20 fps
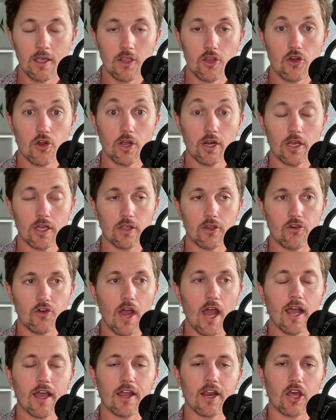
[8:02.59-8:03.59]
You're
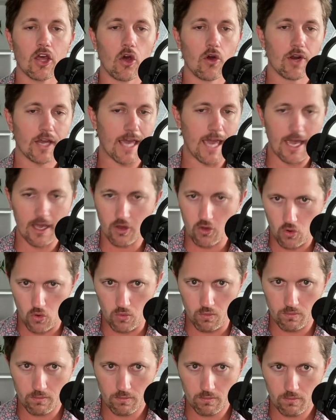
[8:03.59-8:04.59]
not gonna go to
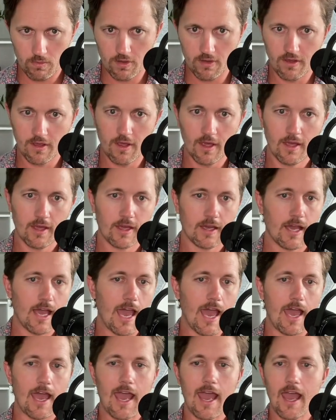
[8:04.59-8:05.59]
Cancun.
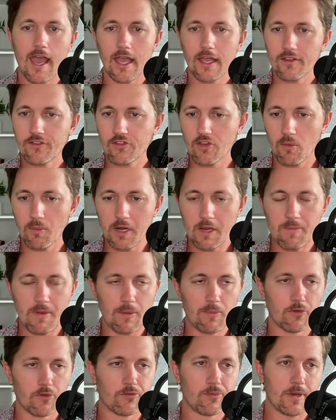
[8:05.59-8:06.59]
So many
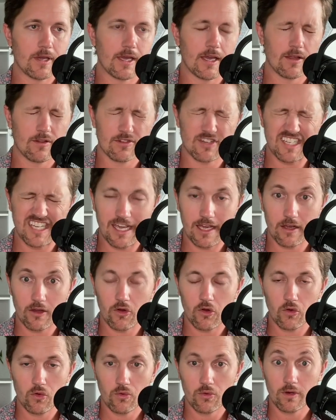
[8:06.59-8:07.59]
people speak English in
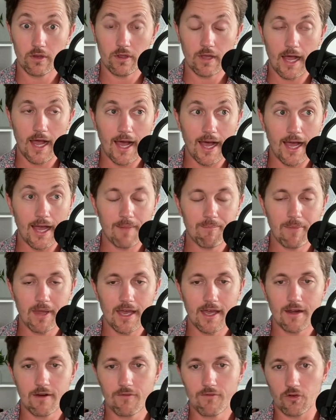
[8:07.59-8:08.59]
Cancun,
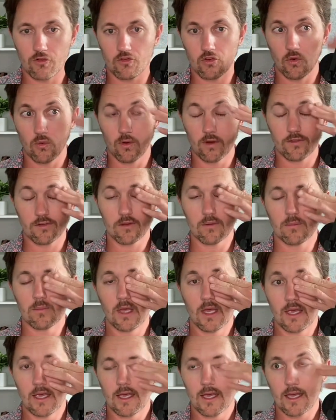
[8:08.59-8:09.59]
hotbed for tourism,
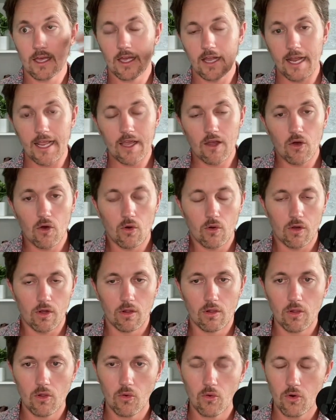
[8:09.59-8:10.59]
gringo
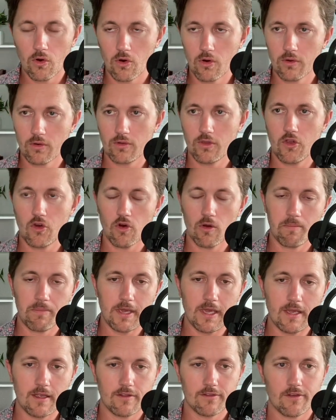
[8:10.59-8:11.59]
galore,
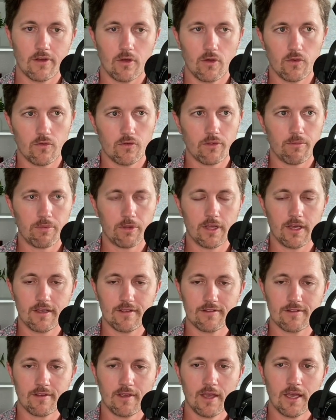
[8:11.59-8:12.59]
Europeans all over the
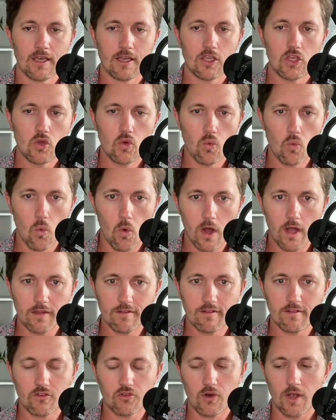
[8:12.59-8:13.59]
place. You want
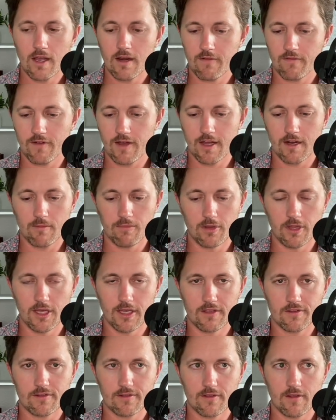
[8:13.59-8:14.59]
to try to find a
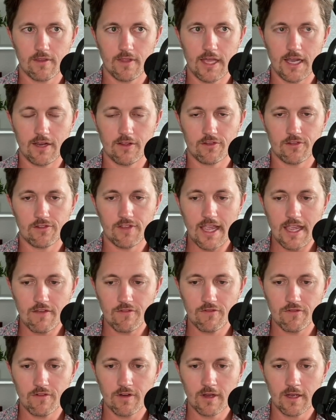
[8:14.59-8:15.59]
place that is
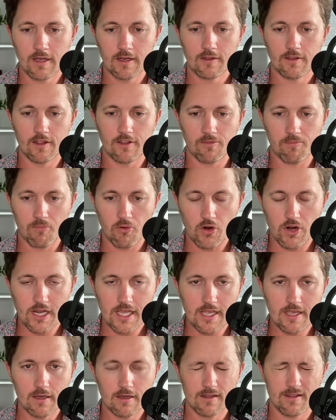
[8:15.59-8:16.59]
safe, that's
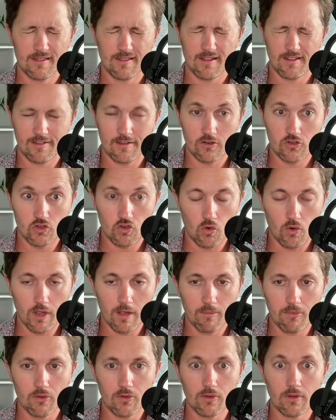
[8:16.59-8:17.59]
pretty, that's
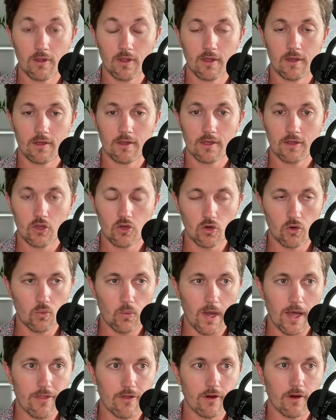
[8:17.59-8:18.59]
enjoyable, good
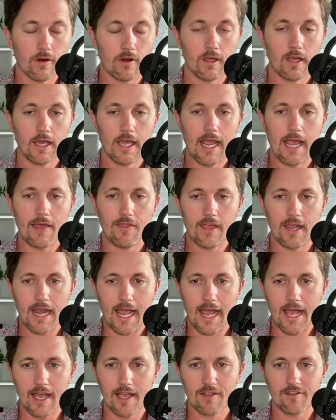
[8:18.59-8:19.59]
weather, and that
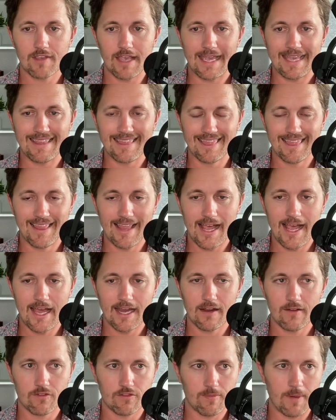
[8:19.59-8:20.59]
has a
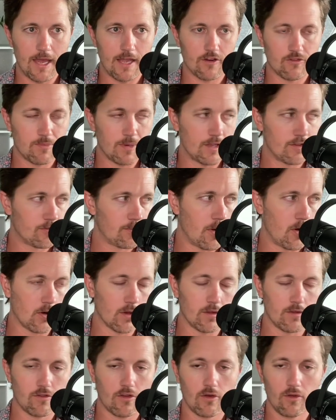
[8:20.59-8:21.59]
lot of Spanish being
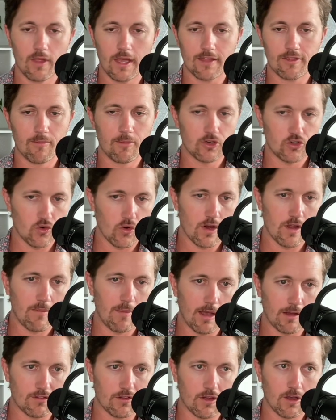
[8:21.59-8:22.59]
spoken. So like the majority of
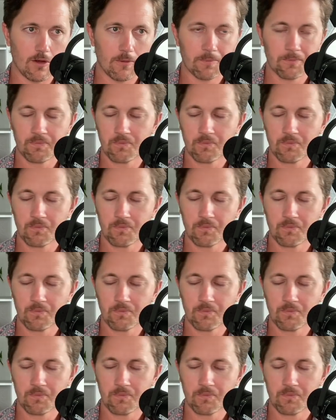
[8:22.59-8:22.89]
Mexico.